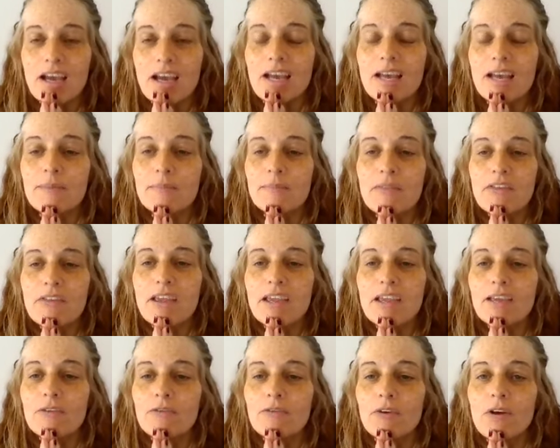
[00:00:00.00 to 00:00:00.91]
and um,
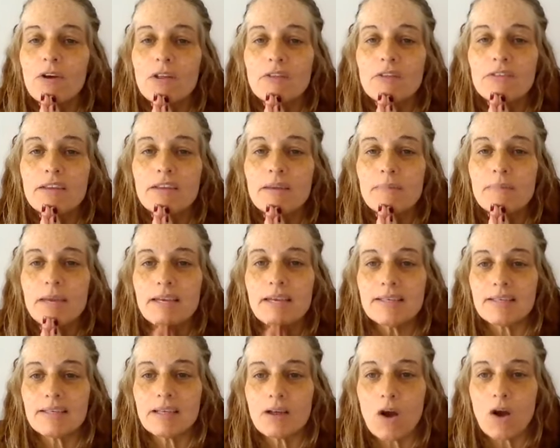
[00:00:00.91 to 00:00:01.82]
thank you for all of the
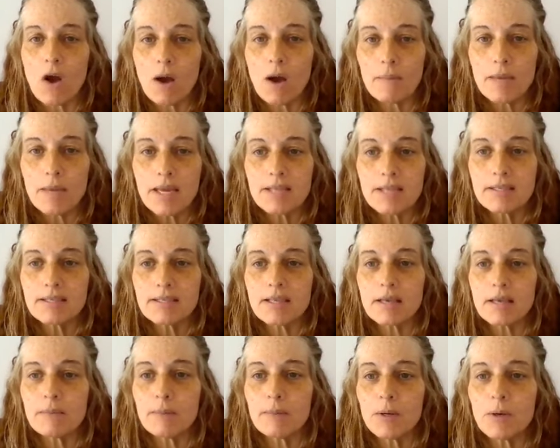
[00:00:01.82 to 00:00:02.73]
amazing comments
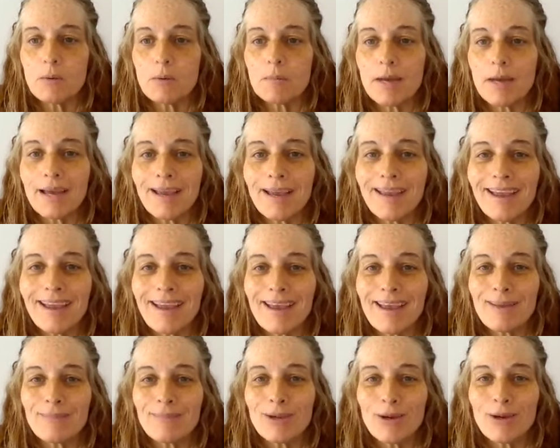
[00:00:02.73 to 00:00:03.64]
about my
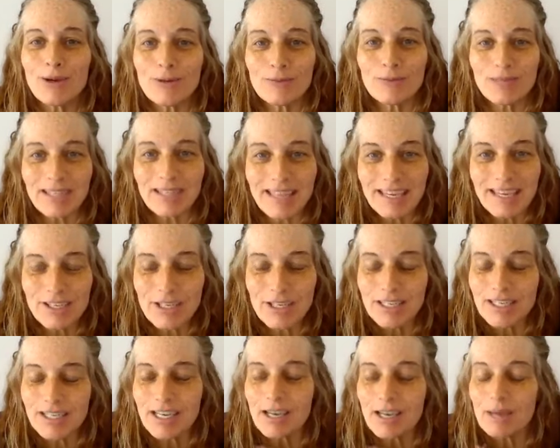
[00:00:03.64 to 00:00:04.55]
um, current
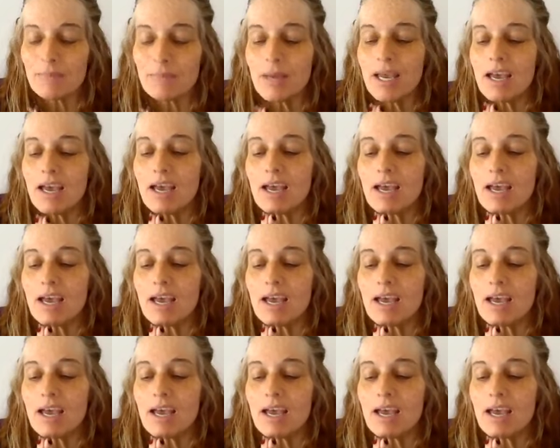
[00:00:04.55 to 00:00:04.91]
relationship.